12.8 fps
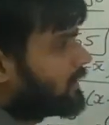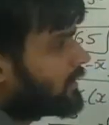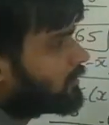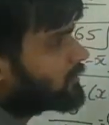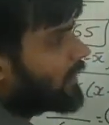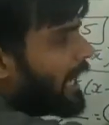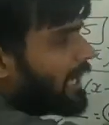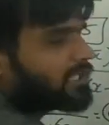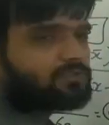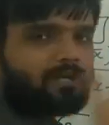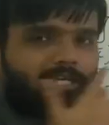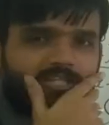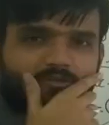Now sir, R
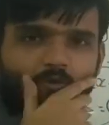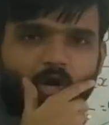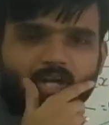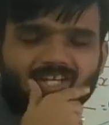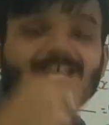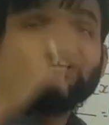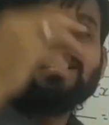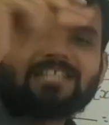square is what?